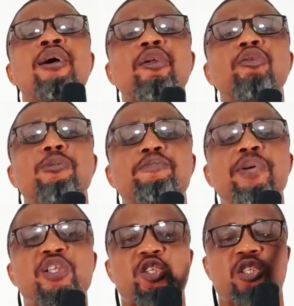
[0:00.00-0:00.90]
You know, you
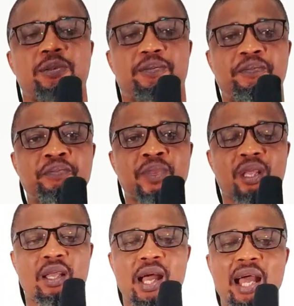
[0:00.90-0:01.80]
pitch
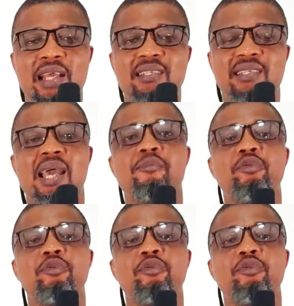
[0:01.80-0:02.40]
at each time